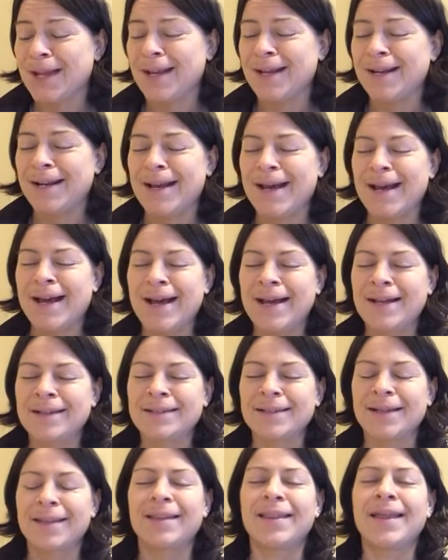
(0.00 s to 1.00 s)

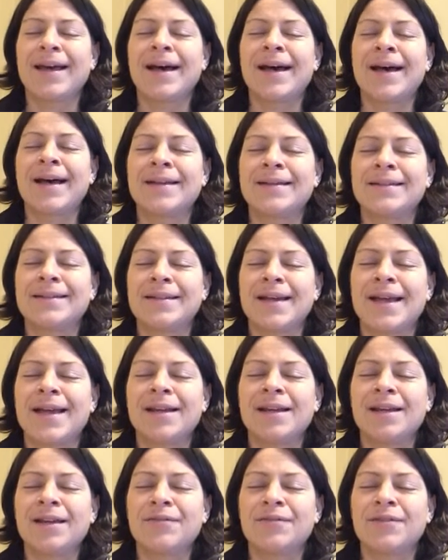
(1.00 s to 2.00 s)
ask that
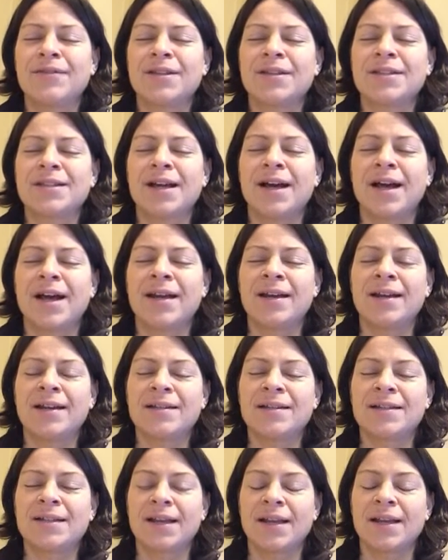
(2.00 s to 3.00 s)
any of this
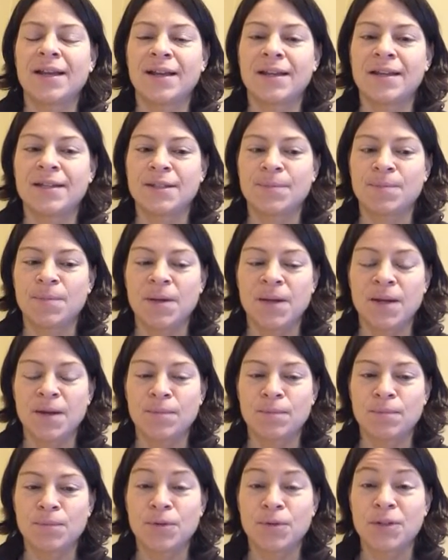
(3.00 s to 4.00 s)
guidance that is
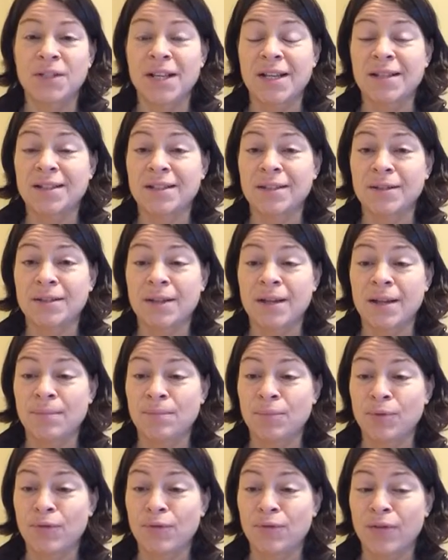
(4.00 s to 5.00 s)
being presented
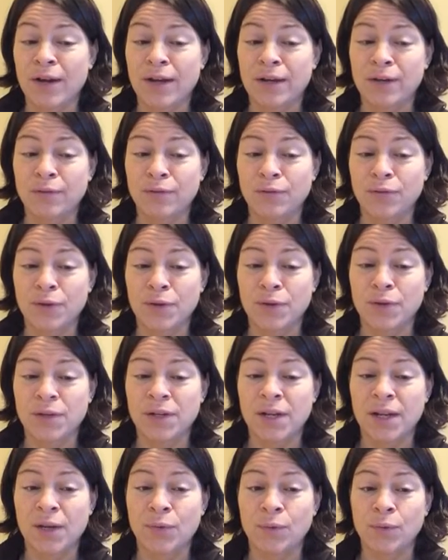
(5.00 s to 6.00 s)
and provided for you
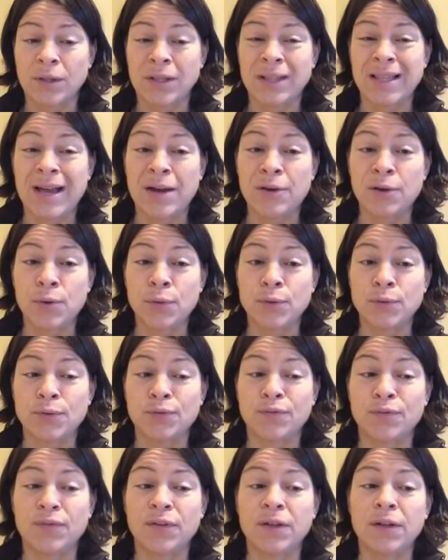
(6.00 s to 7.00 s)
today will allow you
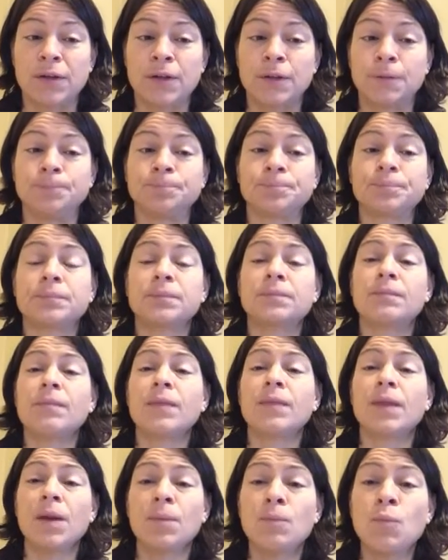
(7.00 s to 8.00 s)
to feel
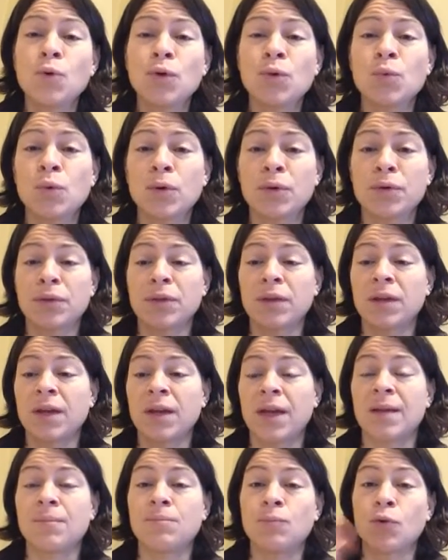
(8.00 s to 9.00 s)
more
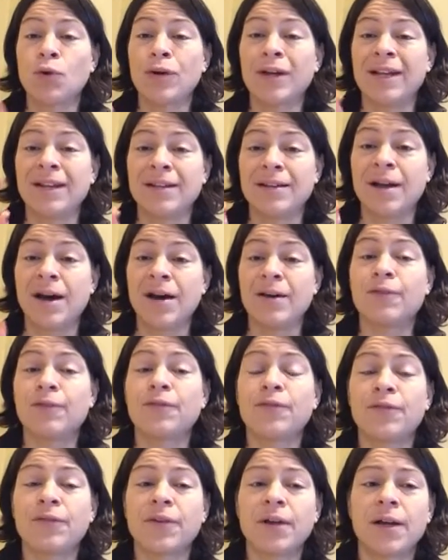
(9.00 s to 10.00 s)
worthy and more
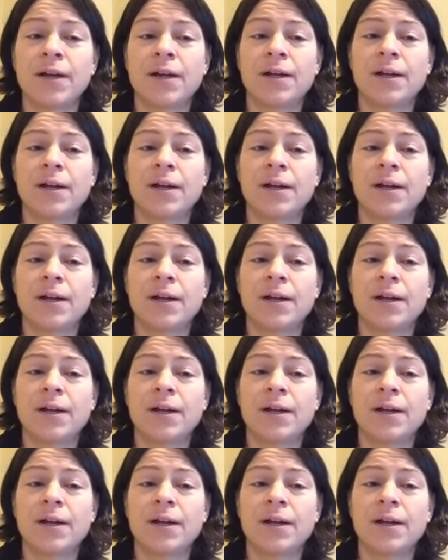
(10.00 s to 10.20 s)
enough,